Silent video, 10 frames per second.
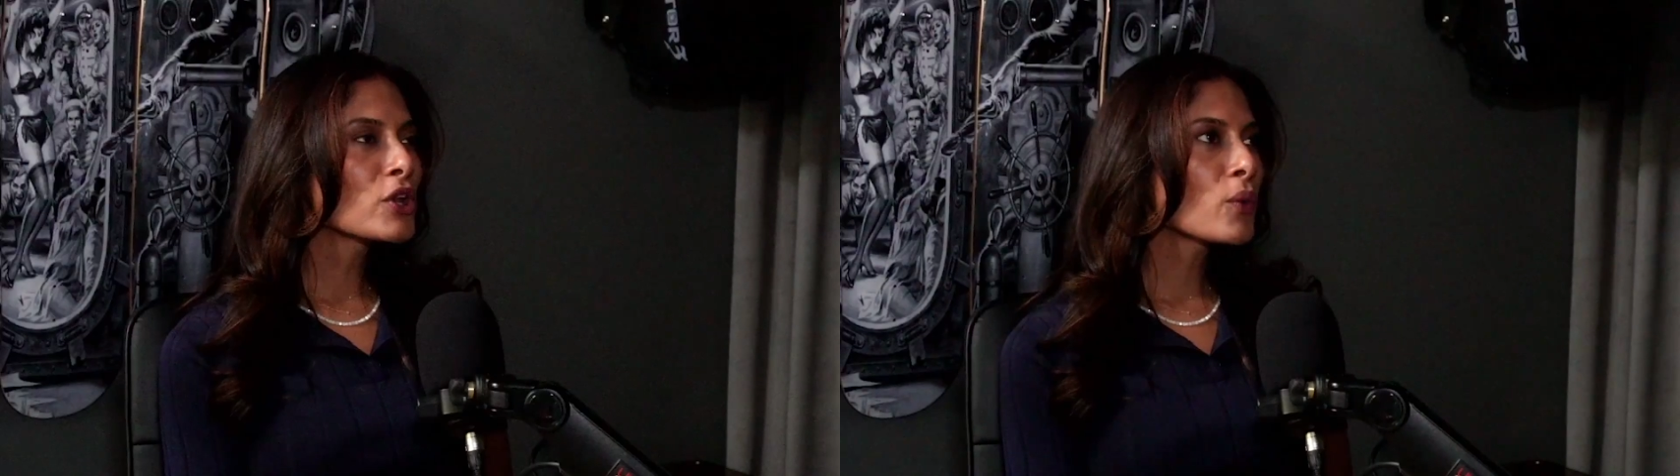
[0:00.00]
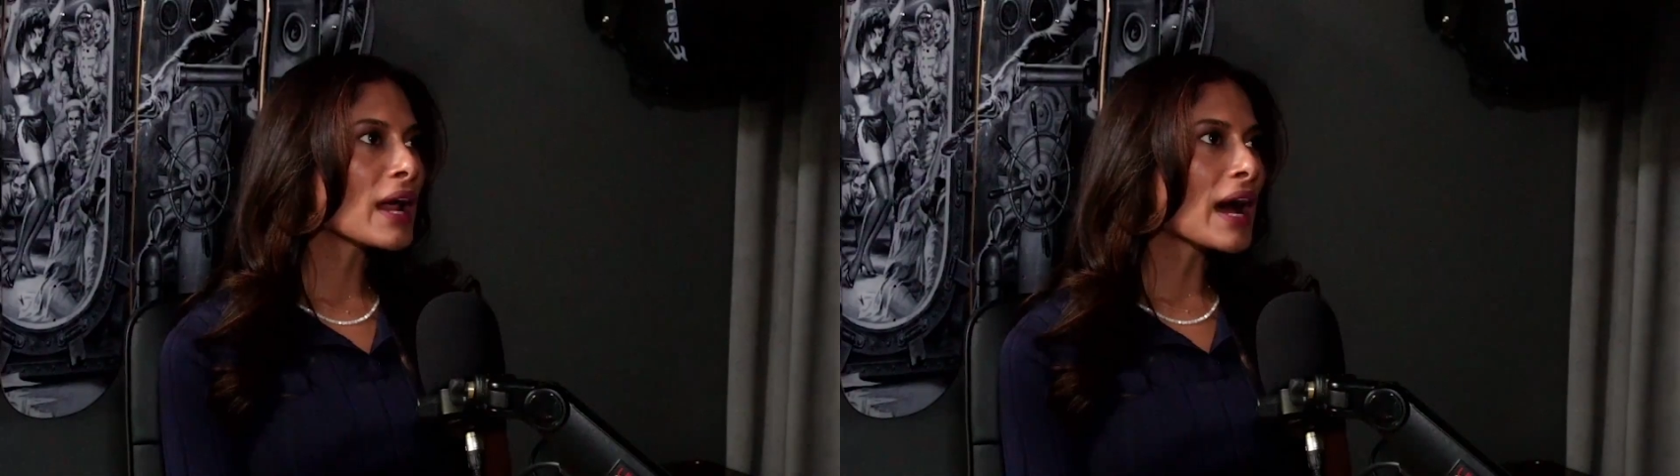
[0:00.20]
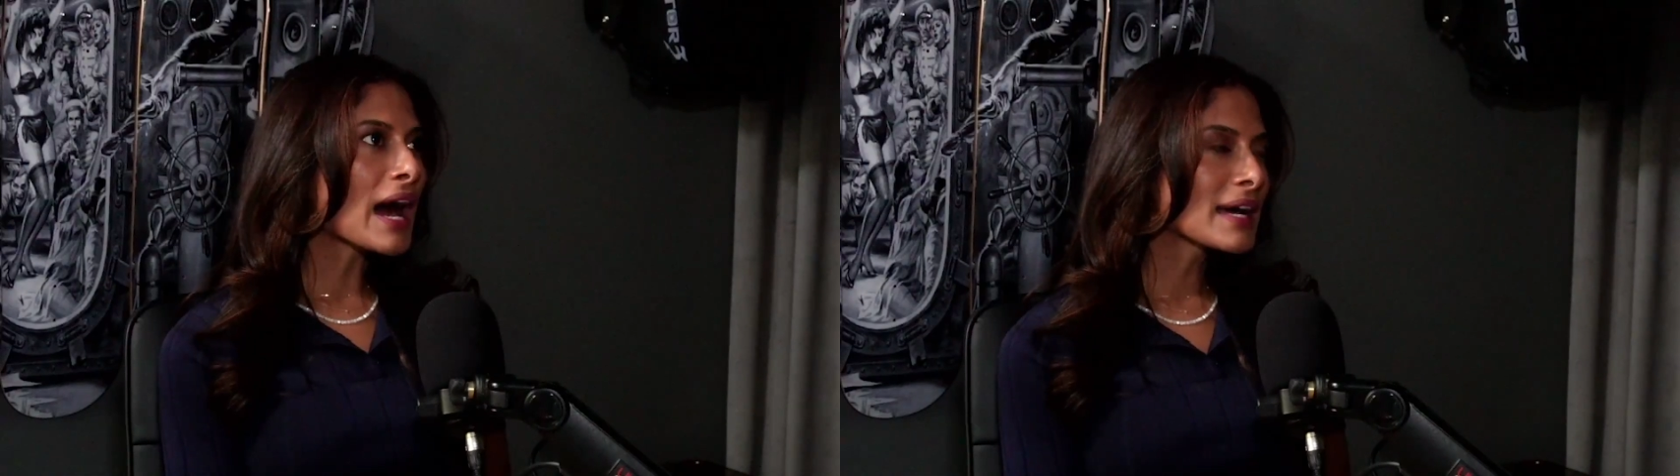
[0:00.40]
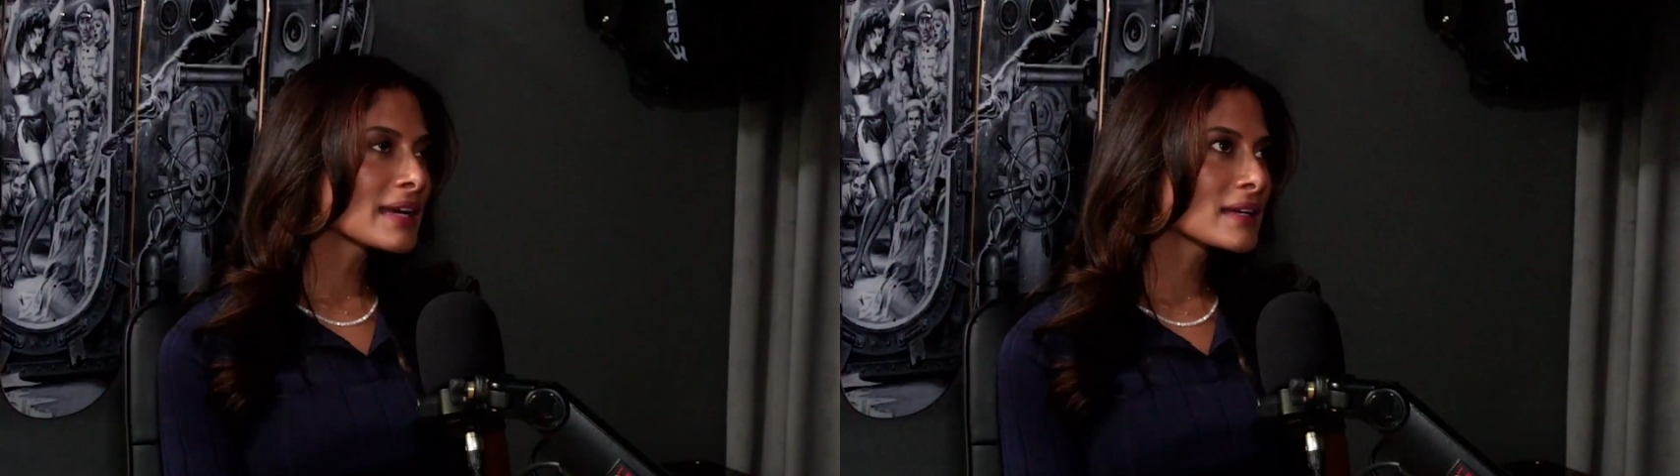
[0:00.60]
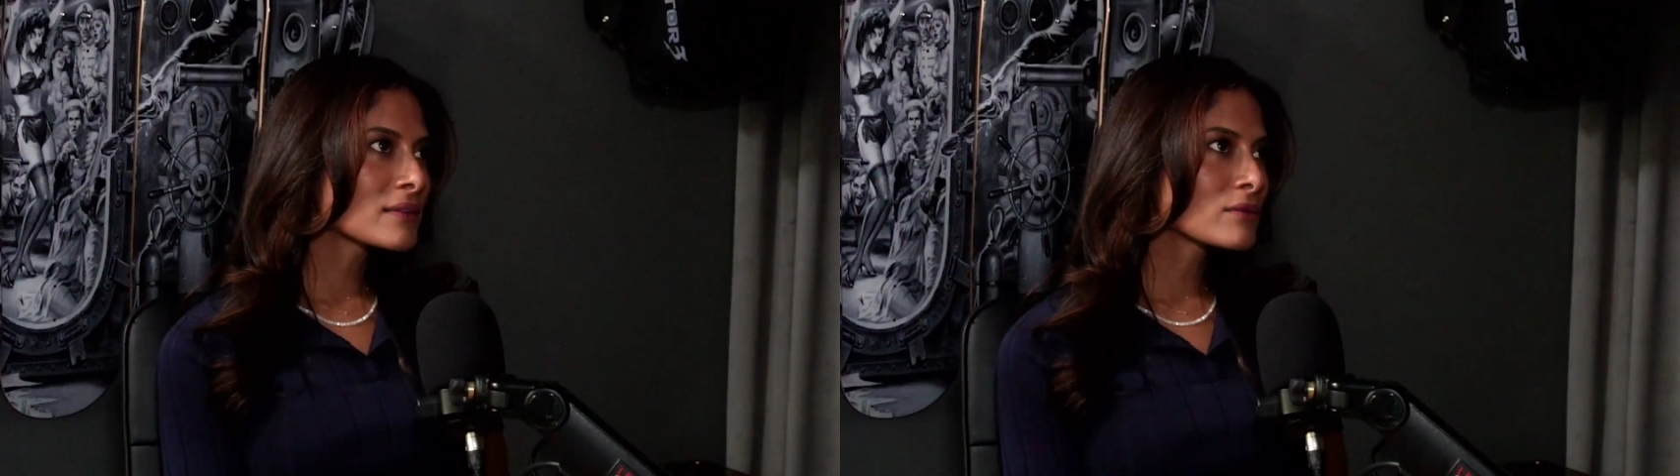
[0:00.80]
you know what
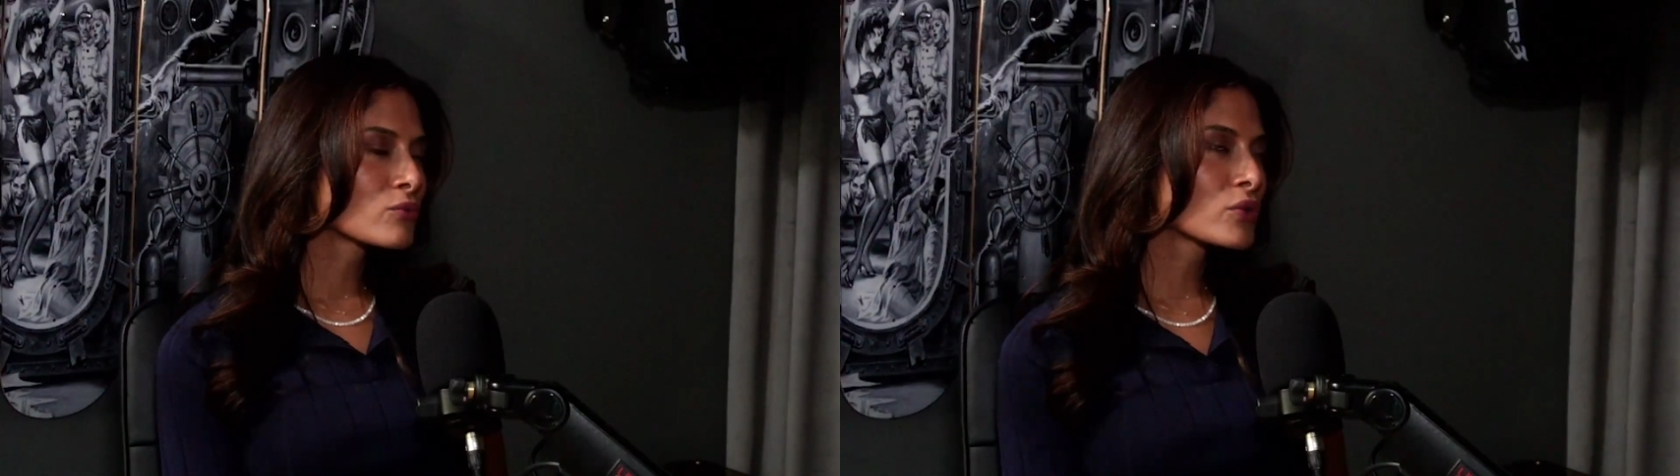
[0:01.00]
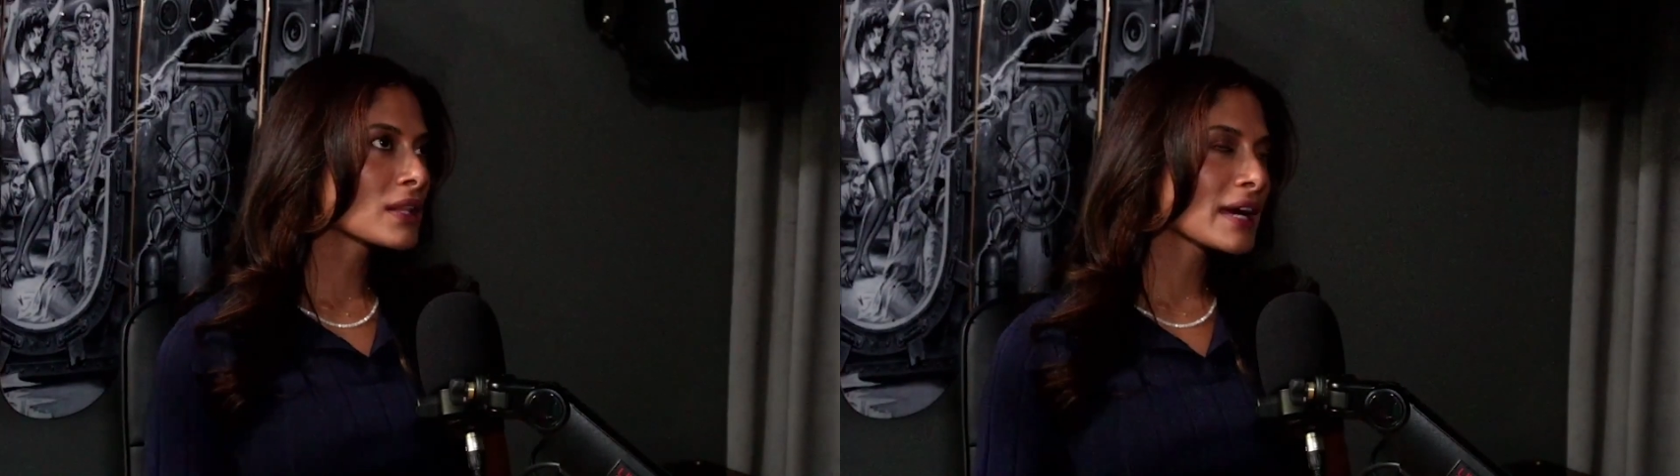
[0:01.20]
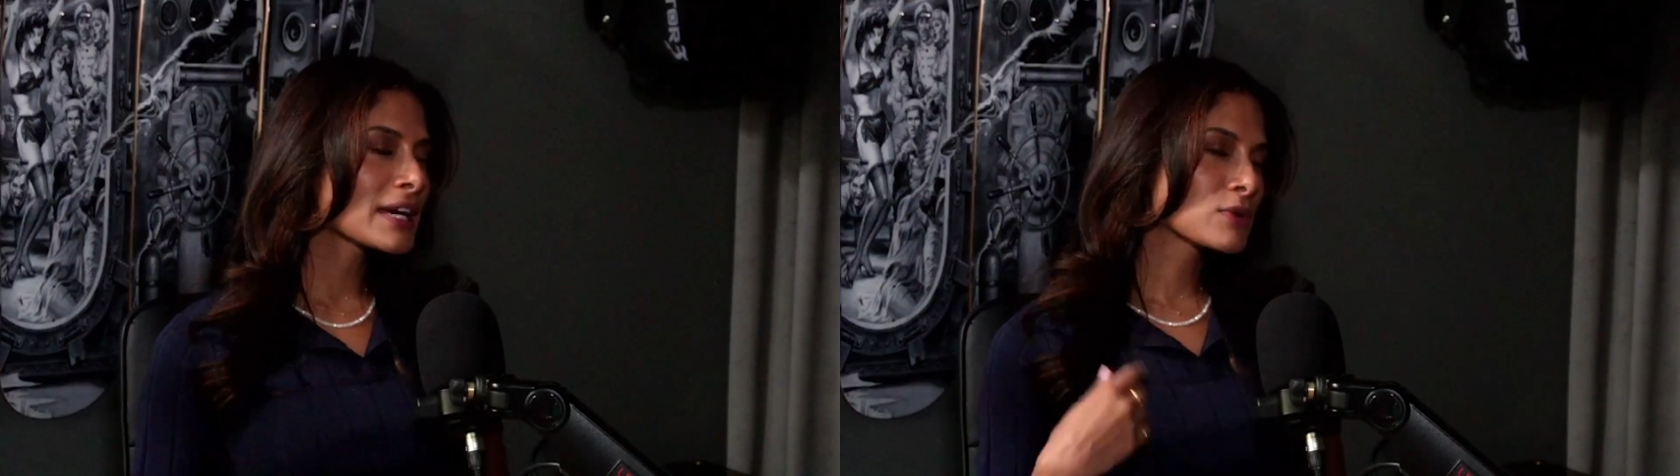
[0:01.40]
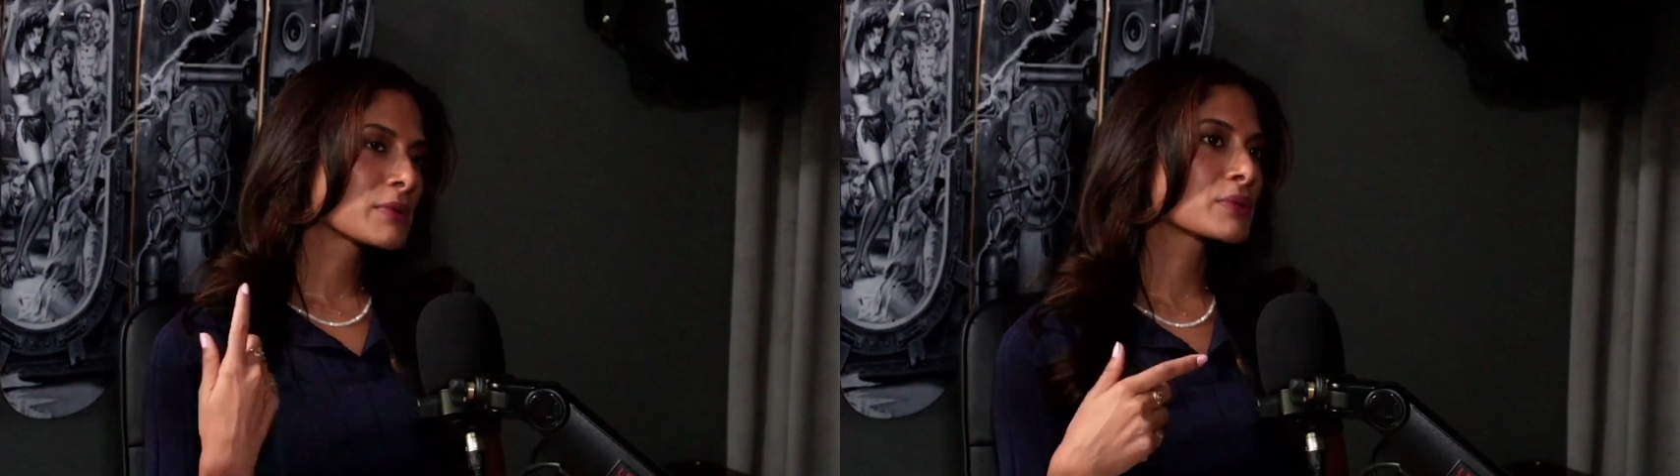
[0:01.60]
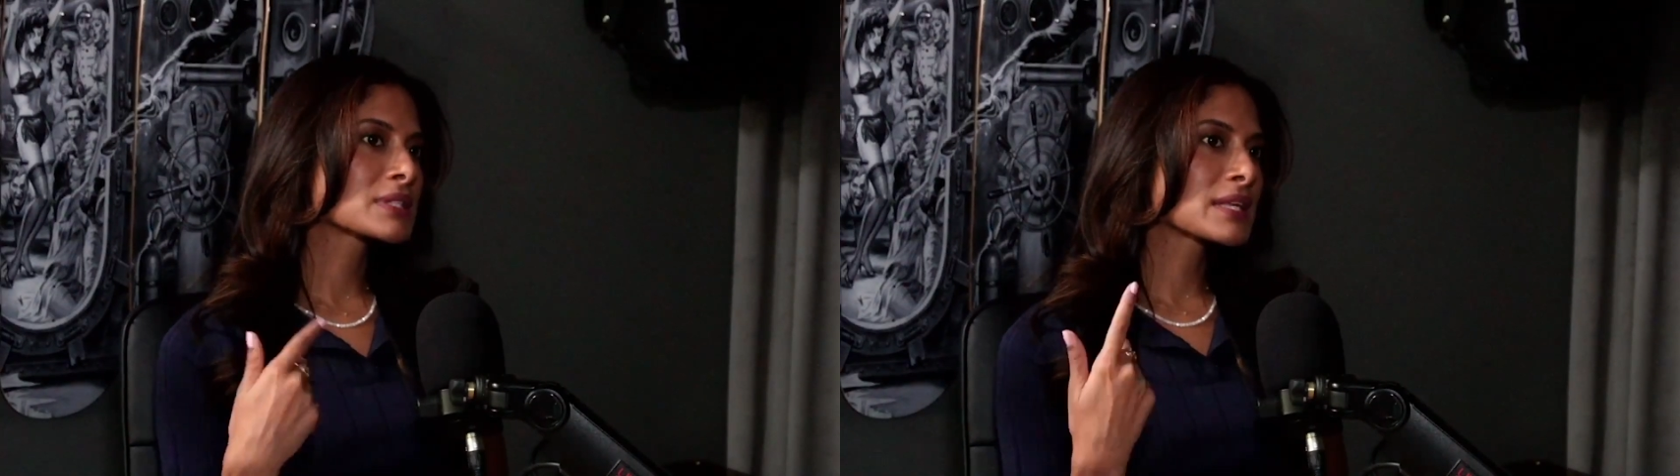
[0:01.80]
I realize when
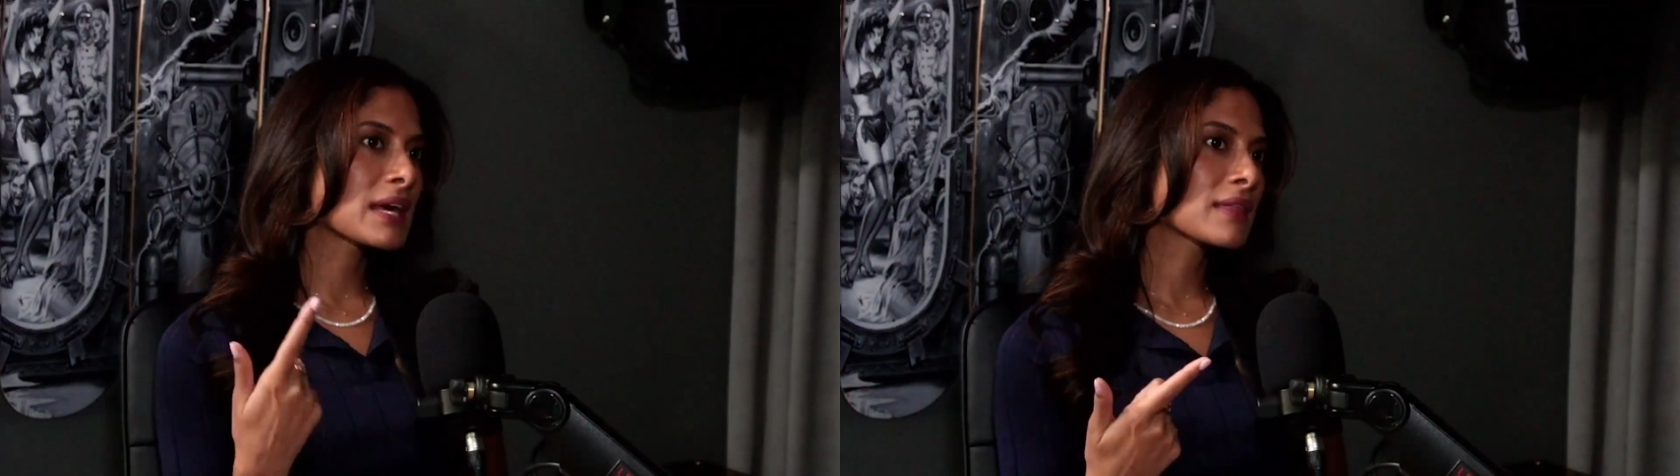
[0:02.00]
people say